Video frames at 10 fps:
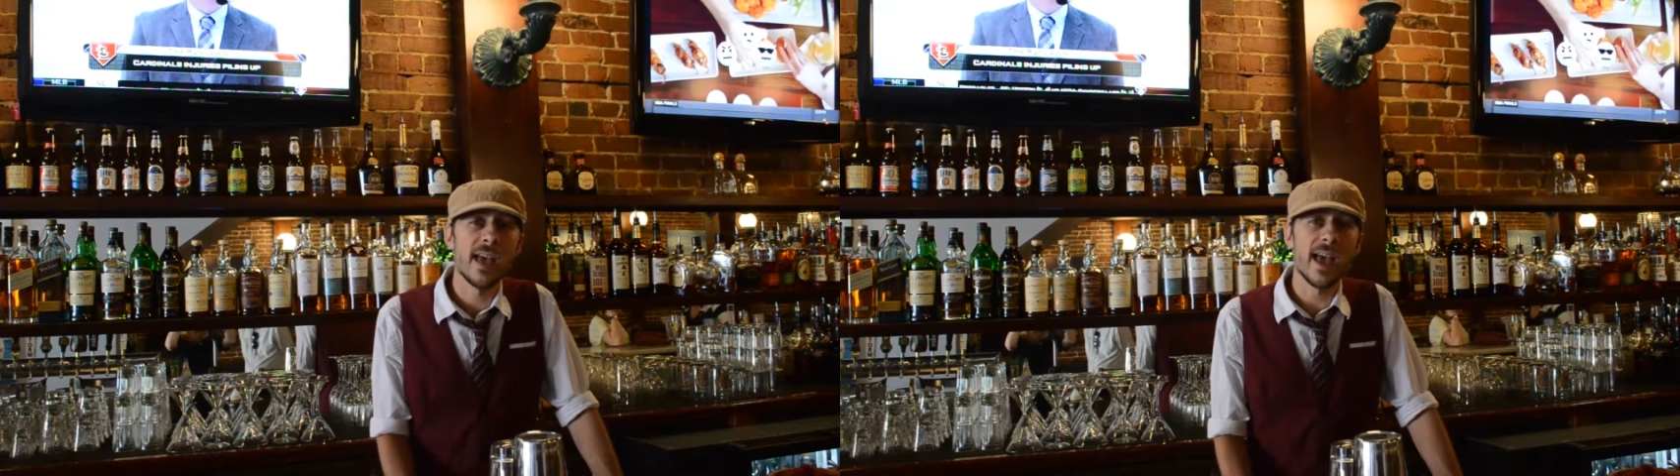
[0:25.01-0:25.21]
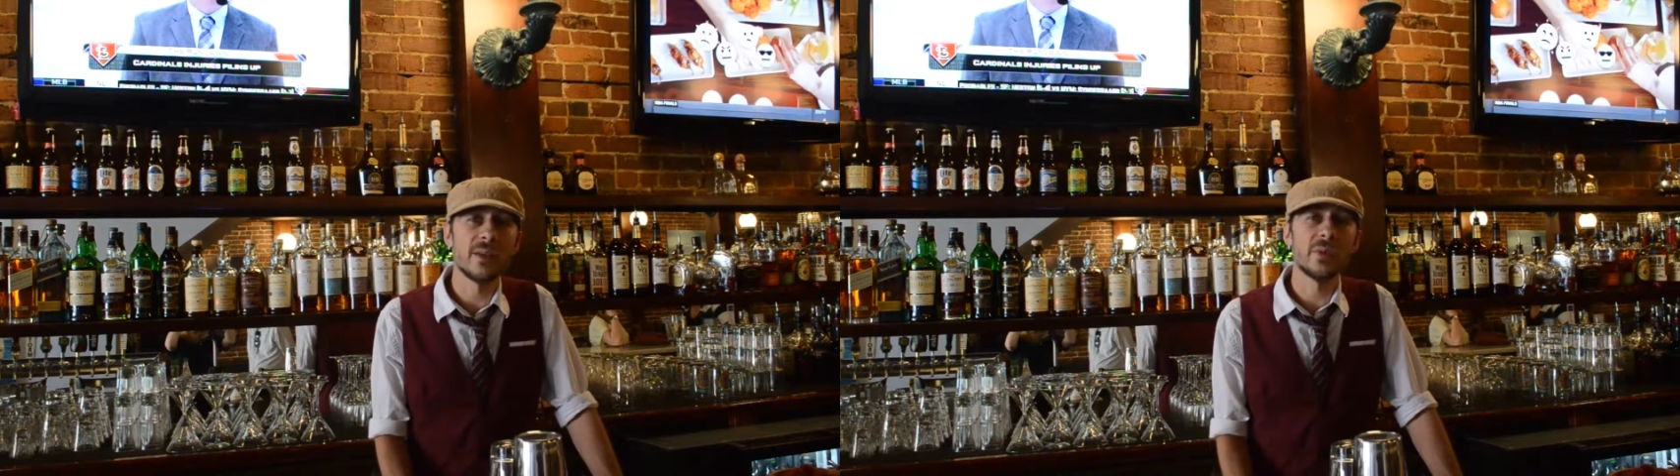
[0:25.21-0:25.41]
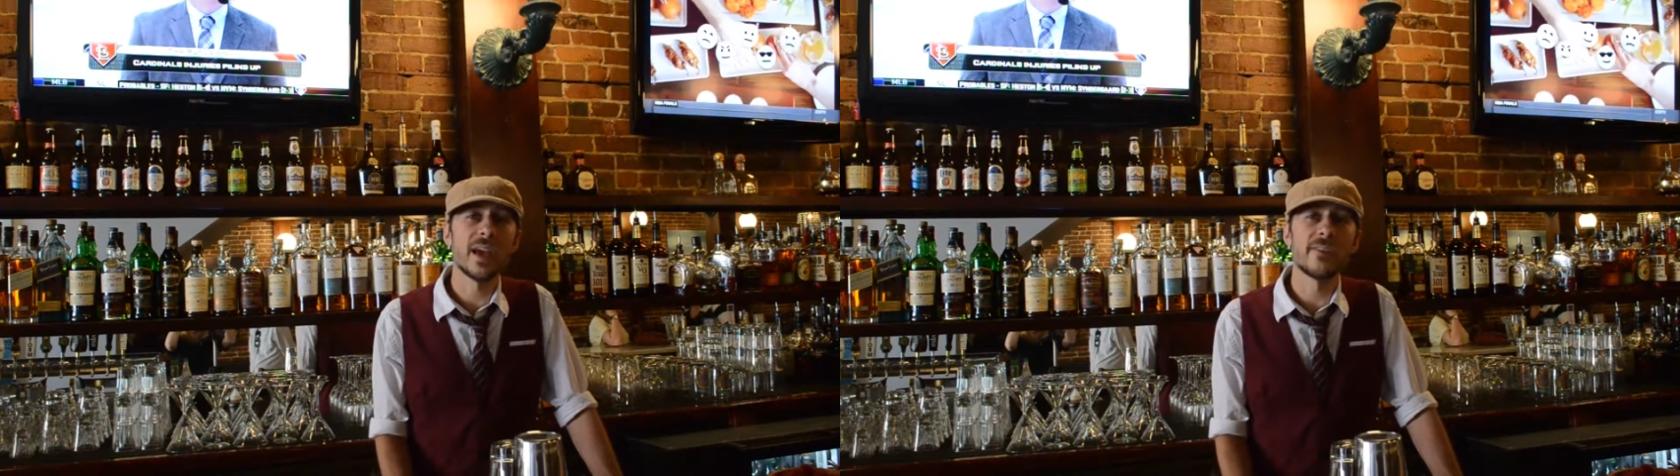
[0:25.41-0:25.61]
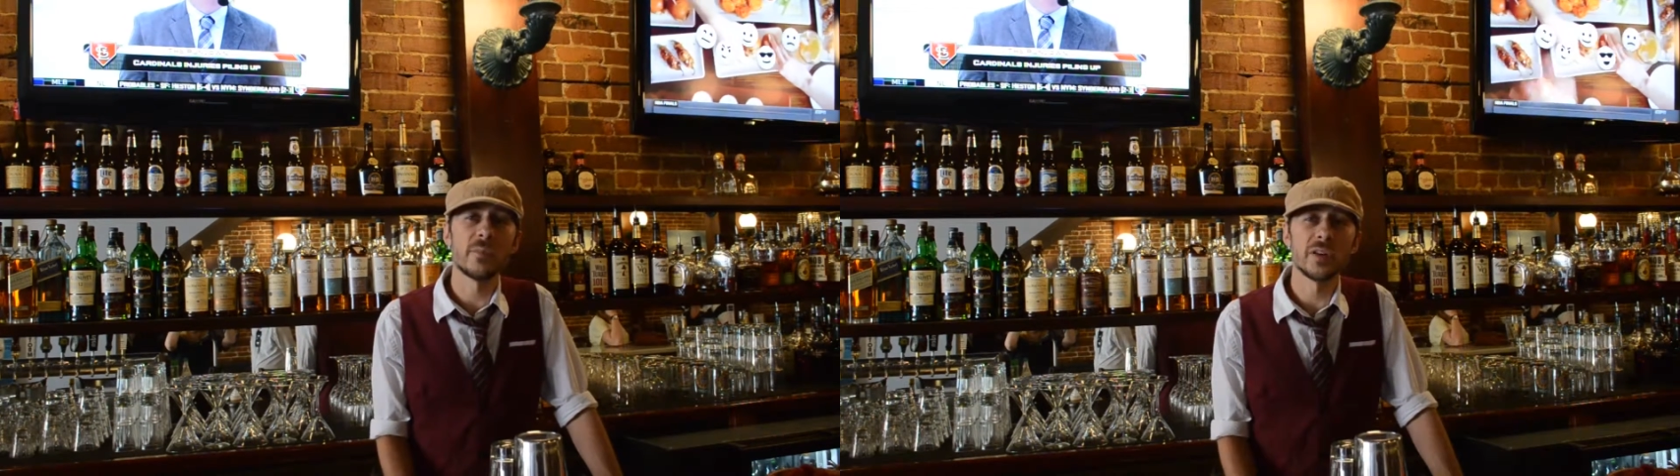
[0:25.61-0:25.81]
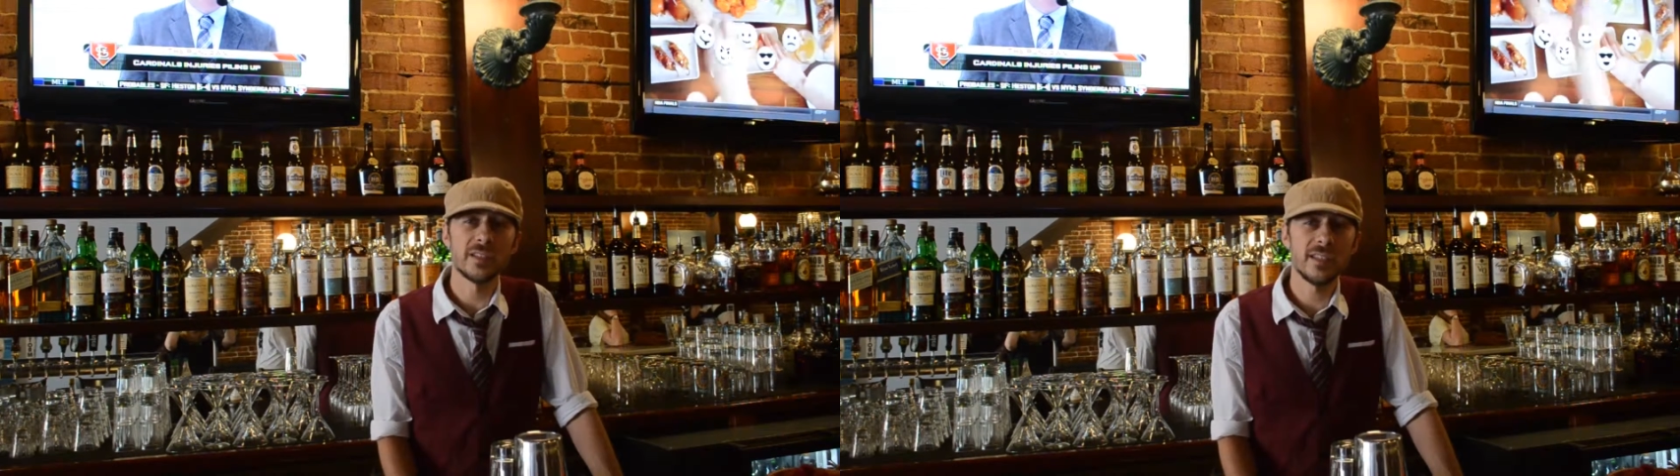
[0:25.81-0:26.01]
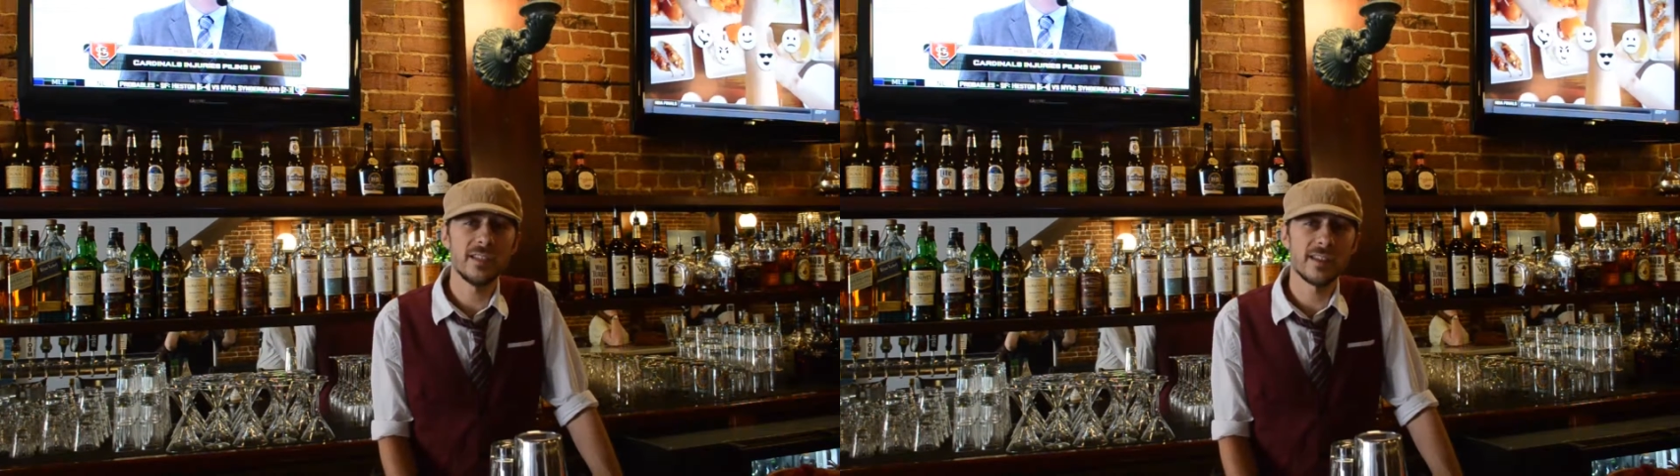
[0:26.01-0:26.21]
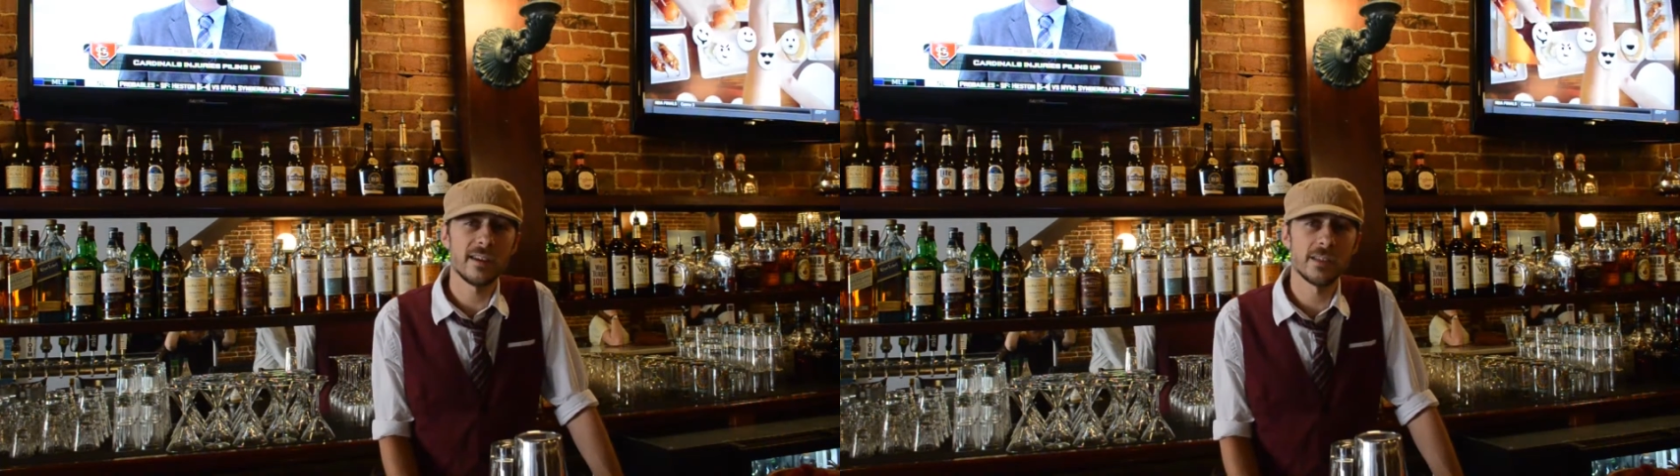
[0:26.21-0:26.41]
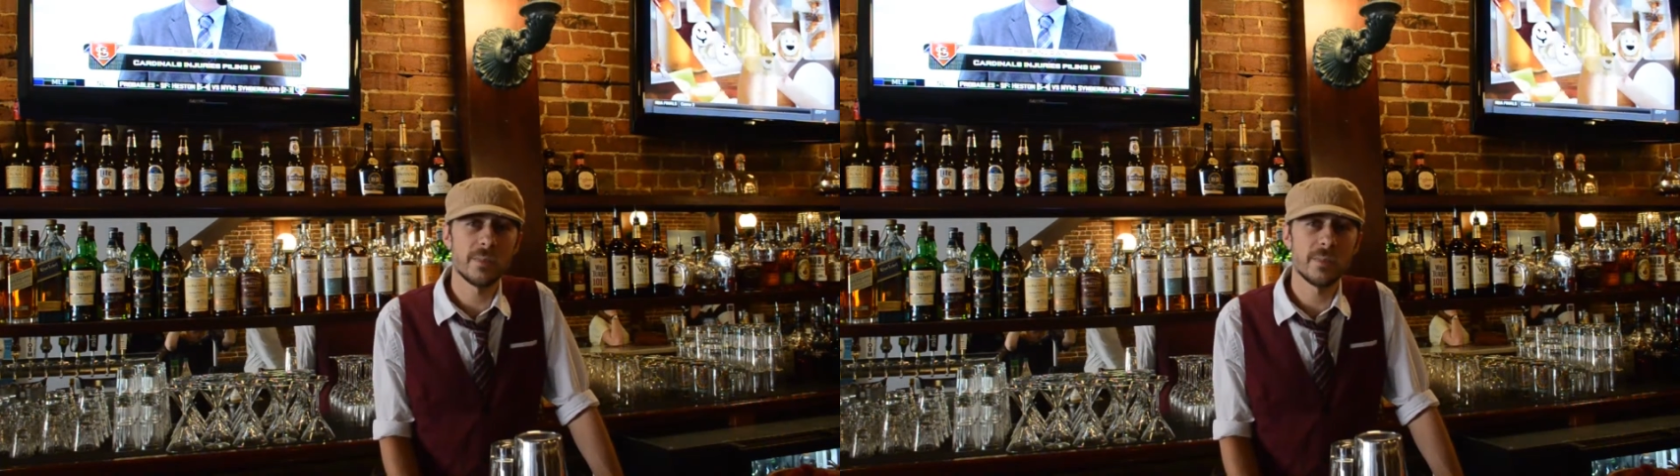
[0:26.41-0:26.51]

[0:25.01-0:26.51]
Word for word: and we have martinis on